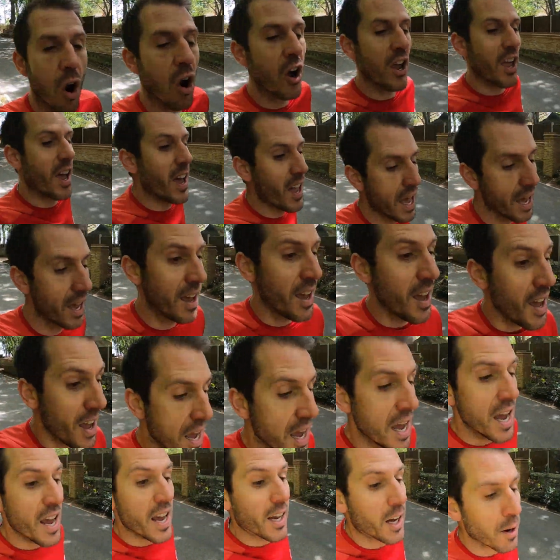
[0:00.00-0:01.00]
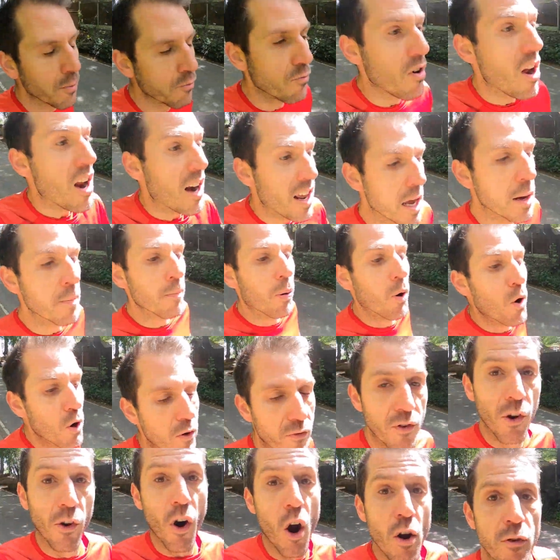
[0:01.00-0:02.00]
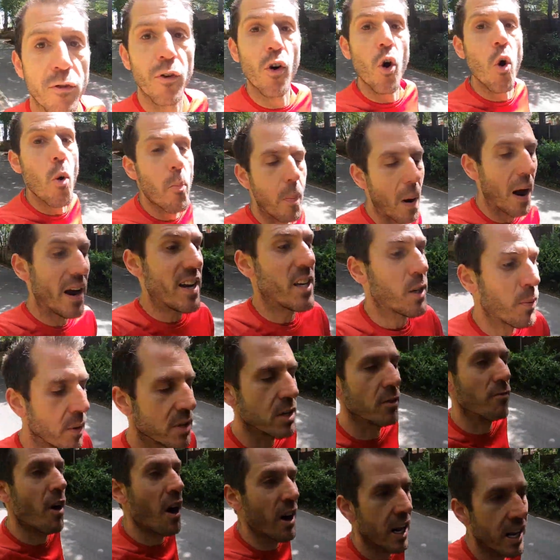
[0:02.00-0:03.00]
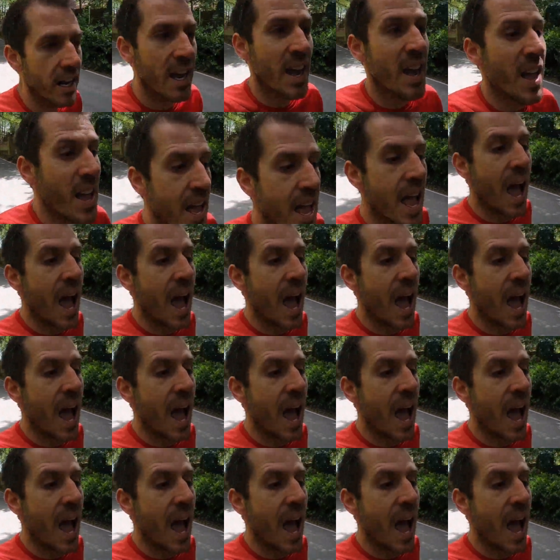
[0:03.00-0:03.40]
right, it can really improve your overall pace when you're running